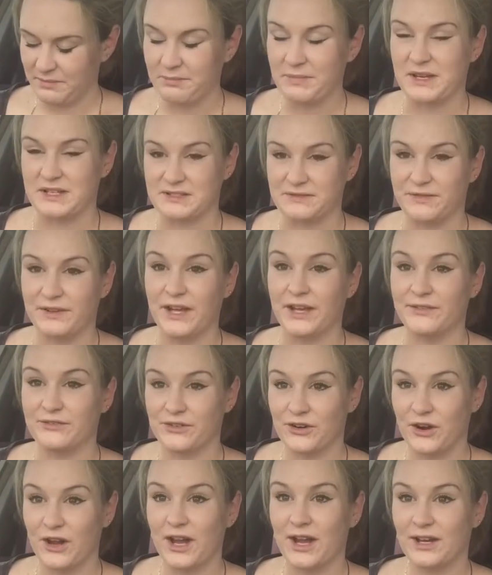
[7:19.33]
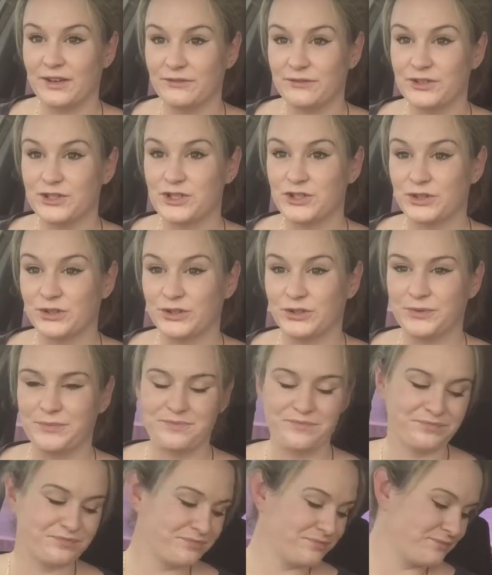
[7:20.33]
Best flavor out for sure.
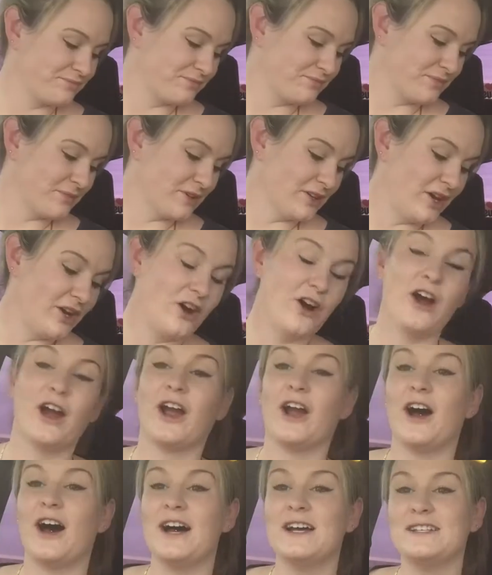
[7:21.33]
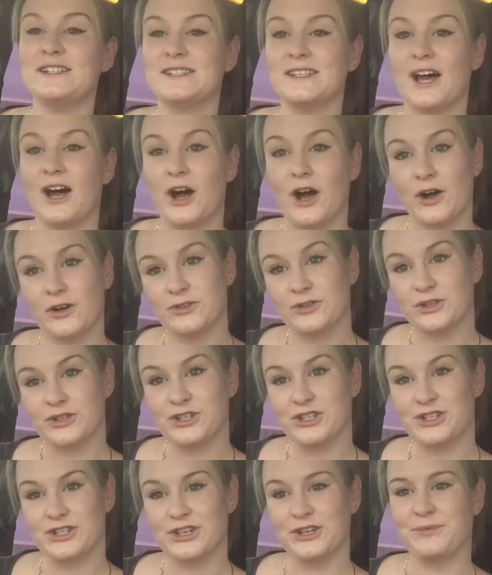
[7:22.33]
Alright guys, I'll talk
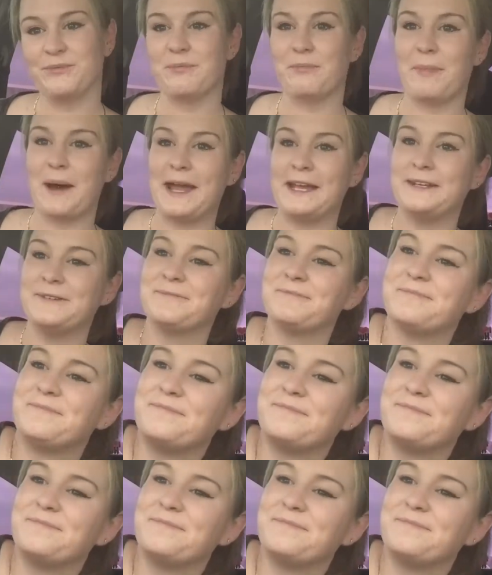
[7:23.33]
to you soon. Bye.